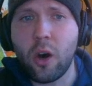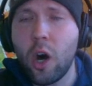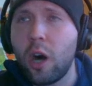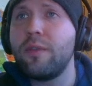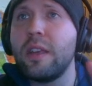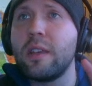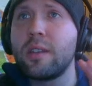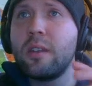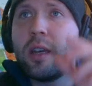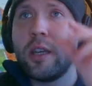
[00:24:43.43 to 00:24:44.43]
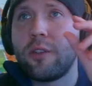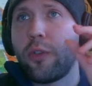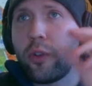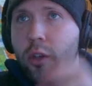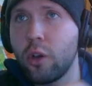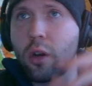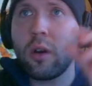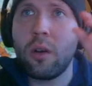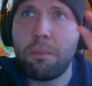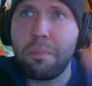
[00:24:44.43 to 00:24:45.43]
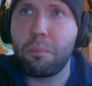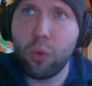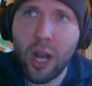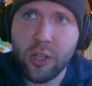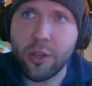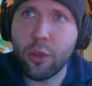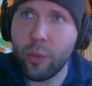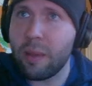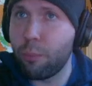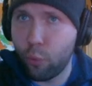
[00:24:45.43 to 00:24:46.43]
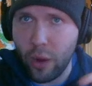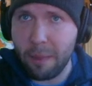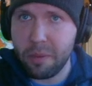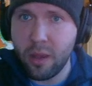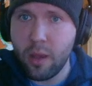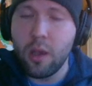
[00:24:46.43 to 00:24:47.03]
all this is for your Project 3 prep.